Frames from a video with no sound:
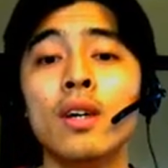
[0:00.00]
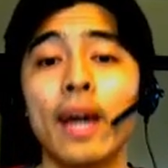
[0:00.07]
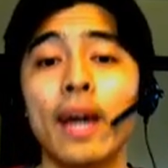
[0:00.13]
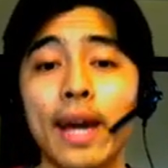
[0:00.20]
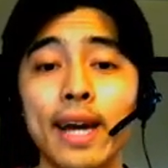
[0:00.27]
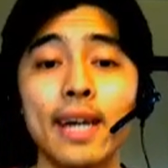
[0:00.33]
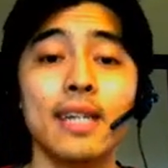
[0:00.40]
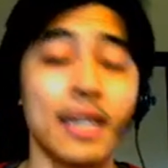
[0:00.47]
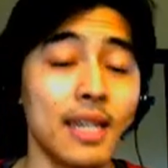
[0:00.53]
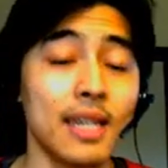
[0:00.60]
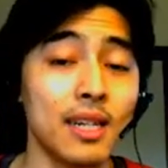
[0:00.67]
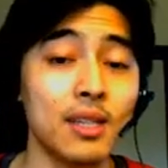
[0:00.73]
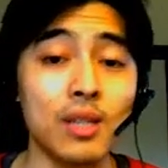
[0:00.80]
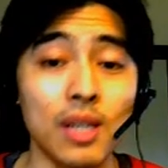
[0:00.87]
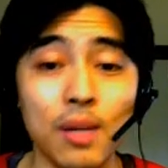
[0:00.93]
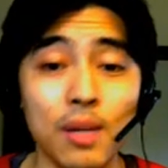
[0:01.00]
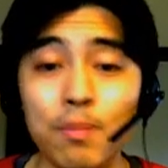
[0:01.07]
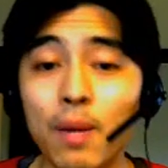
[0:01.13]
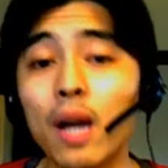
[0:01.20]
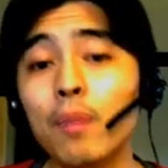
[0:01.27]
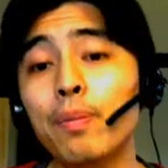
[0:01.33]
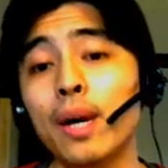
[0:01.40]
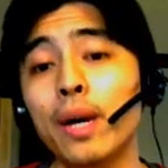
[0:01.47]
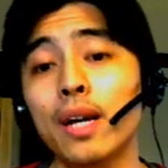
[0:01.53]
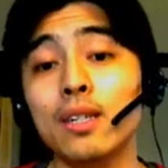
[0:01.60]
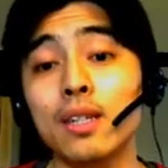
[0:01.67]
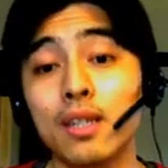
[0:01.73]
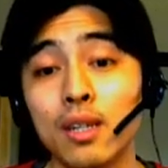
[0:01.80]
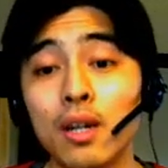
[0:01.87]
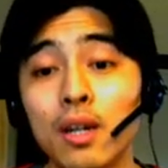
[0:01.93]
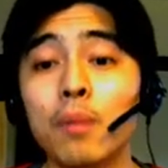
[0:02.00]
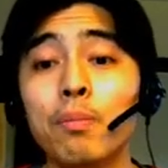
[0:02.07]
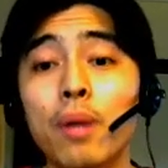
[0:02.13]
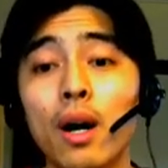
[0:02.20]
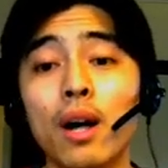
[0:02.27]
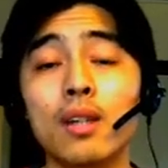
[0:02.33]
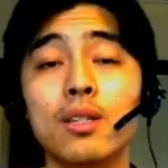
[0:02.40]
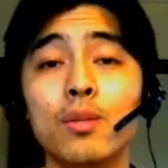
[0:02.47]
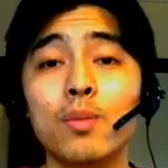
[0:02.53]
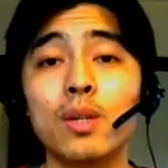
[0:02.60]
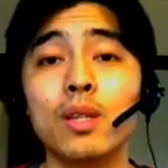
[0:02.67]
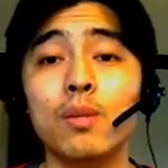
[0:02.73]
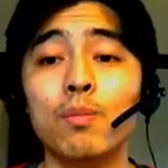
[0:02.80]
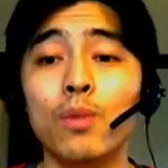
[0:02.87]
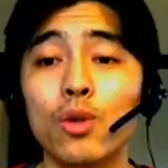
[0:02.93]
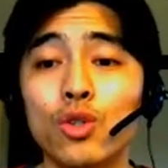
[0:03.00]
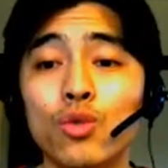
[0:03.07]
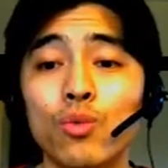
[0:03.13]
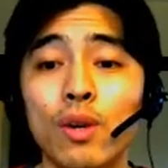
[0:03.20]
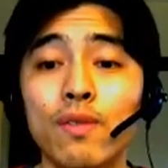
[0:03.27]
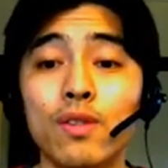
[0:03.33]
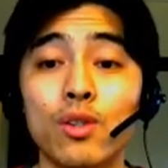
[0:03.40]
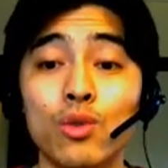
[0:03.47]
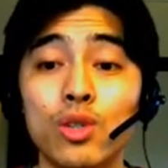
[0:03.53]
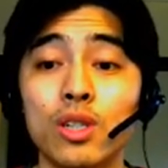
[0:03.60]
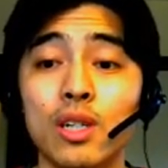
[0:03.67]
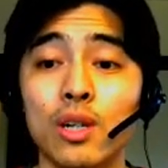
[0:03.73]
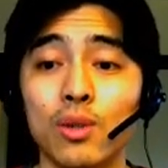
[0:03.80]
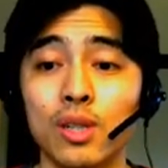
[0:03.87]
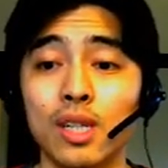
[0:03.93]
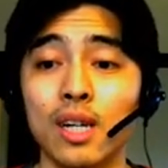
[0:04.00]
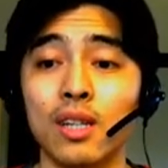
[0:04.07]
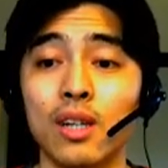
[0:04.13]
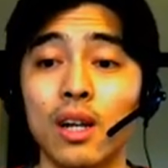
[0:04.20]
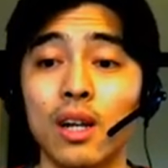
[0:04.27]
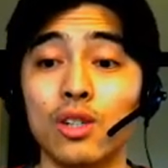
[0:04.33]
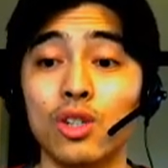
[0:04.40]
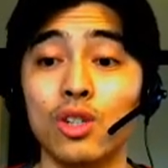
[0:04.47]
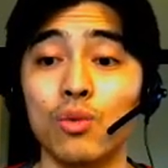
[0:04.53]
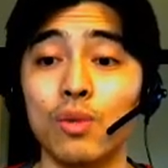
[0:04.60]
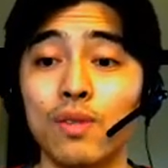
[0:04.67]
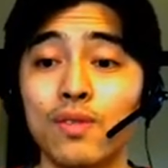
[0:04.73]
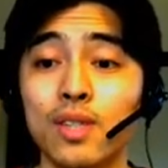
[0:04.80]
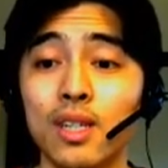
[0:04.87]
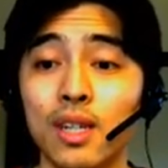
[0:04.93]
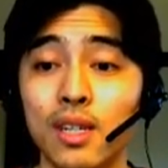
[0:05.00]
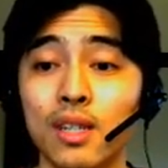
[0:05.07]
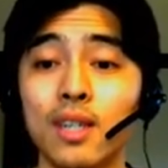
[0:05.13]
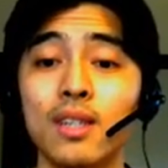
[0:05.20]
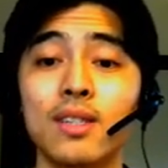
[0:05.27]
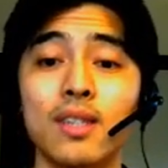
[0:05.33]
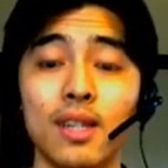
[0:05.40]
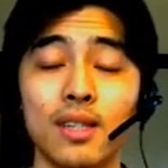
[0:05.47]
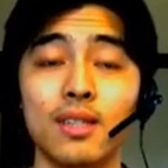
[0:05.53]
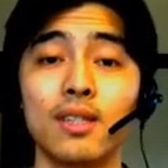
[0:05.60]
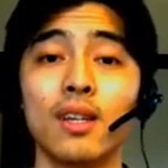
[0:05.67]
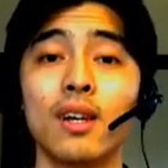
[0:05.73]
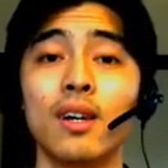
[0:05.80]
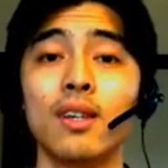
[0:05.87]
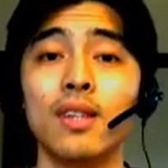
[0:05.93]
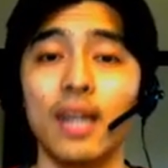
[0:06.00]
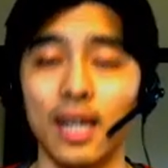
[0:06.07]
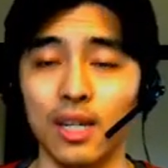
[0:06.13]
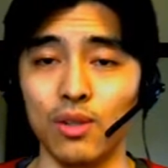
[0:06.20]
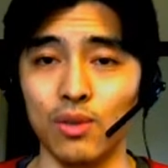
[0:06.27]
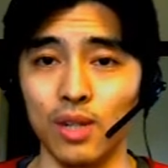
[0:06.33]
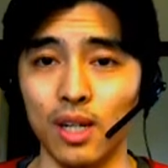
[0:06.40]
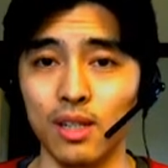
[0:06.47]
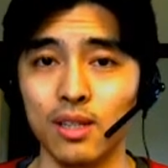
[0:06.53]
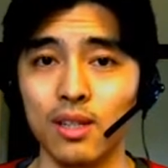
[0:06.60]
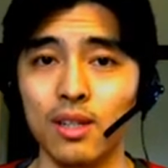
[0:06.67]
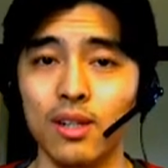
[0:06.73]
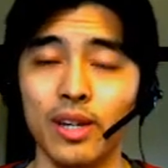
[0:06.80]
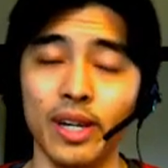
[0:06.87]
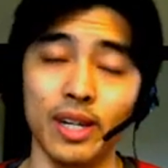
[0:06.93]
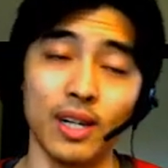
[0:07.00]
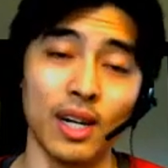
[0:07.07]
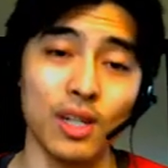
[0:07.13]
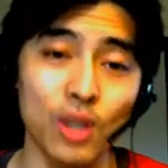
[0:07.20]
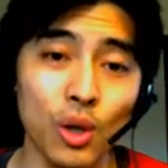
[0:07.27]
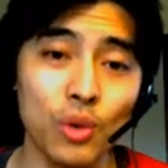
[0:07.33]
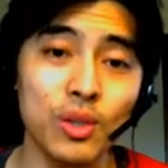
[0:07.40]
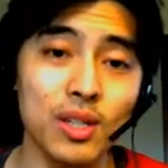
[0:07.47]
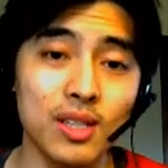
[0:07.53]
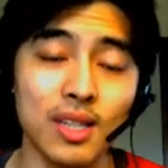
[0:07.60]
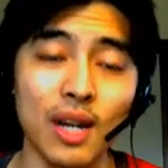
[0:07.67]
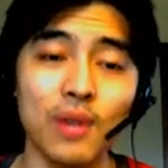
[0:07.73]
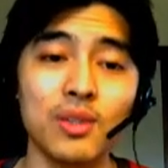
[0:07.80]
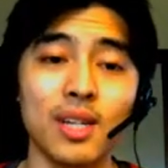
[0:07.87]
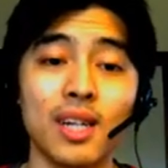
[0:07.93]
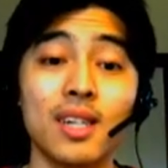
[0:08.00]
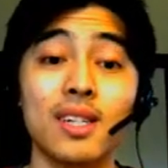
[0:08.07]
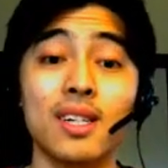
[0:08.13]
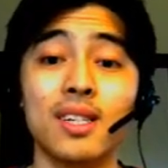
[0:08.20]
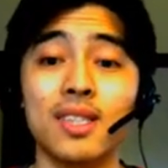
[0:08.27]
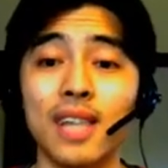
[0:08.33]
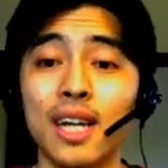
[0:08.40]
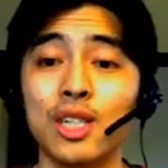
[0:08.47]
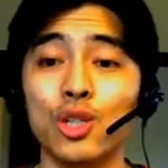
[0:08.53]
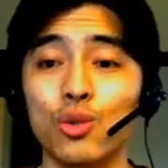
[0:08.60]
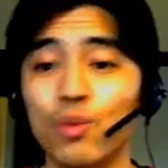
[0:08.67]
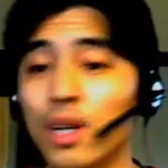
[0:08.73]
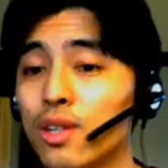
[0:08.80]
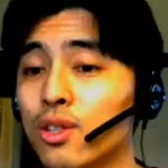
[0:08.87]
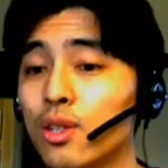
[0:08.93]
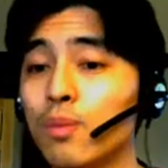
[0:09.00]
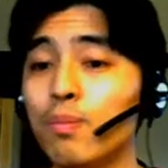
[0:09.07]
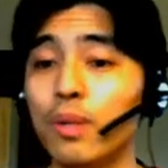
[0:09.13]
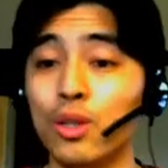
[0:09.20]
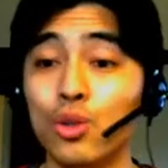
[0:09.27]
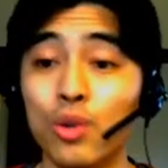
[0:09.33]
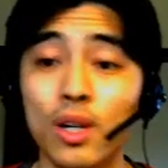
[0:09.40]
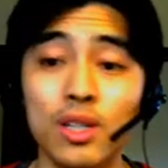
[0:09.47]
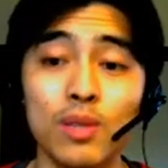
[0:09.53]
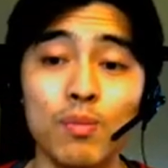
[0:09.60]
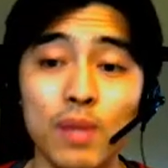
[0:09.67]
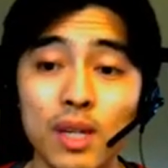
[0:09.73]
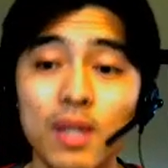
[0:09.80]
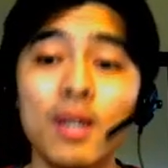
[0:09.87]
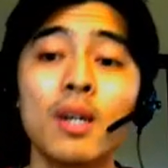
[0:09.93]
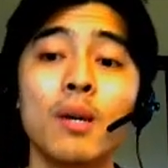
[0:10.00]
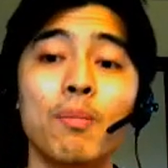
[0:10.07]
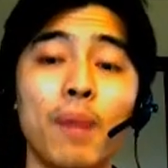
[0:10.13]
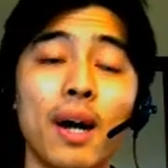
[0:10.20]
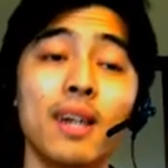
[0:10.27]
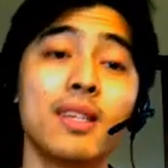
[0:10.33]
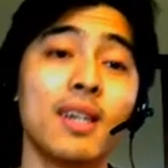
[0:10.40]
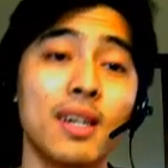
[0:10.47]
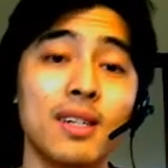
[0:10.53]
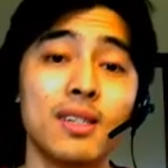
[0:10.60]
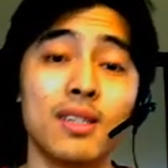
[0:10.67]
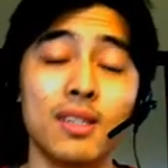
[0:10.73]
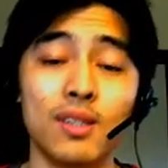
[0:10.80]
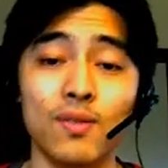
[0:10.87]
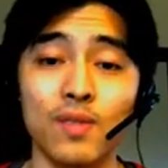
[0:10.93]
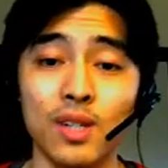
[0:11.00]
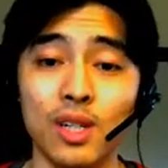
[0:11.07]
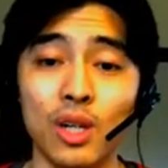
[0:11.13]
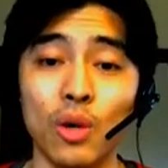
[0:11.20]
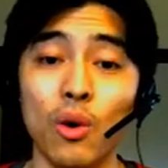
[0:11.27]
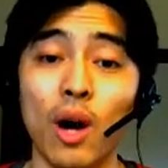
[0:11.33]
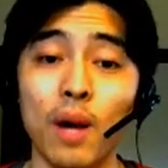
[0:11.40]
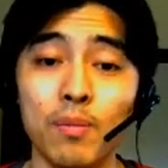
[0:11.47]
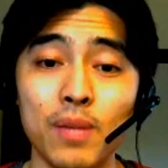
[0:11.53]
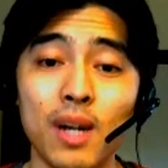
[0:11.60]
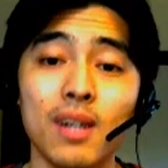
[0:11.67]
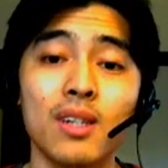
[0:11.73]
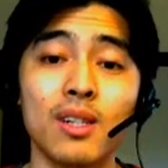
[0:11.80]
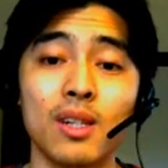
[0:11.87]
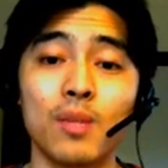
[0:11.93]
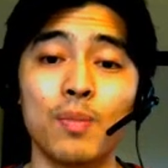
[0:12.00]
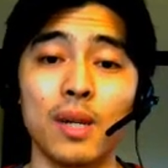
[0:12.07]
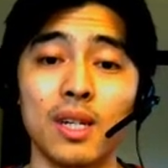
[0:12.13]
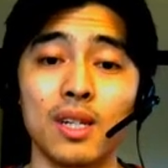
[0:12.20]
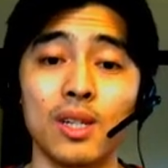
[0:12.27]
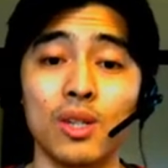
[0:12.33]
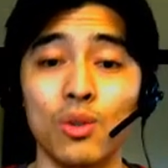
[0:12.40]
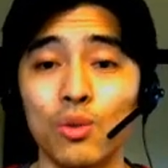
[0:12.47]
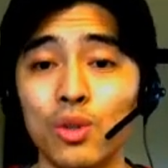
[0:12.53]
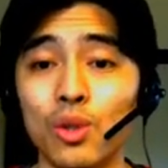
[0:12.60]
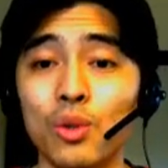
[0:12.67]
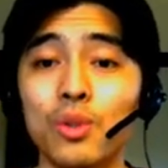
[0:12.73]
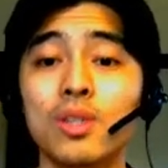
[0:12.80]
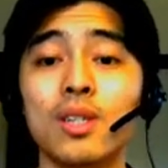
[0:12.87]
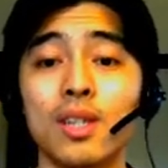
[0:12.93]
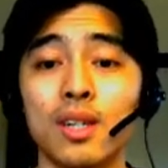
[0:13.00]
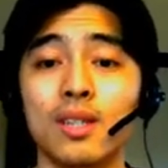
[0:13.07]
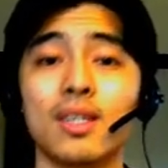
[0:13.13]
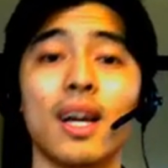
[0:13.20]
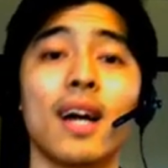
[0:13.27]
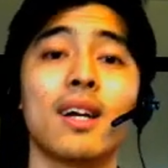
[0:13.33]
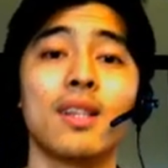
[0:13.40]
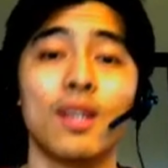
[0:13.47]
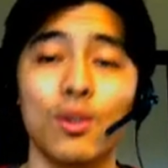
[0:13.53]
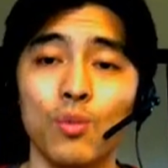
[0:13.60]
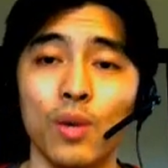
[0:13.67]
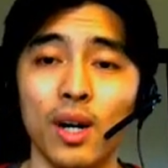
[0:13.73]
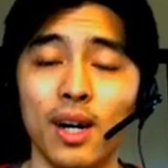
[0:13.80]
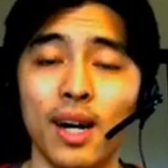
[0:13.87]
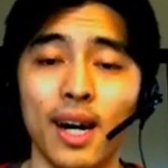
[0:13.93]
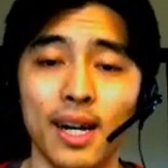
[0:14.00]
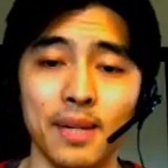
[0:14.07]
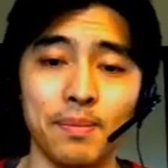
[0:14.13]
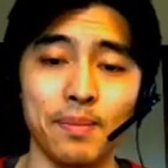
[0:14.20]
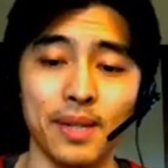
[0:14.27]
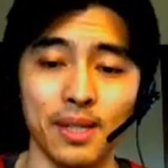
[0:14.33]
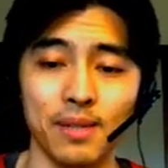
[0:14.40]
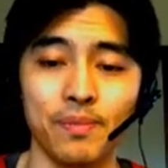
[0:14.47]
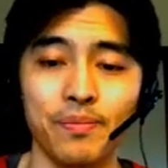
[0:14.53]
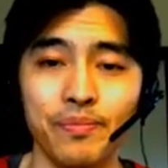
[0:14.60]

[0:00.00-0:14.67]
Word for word: And it is, in my opinion, possibly the most revolutionary technology we've seen since the internet. And I know this sounds like an exaggeration, but trust me, by the end of this video, I'm not clickbaiting you. You'll see exactly what I mean.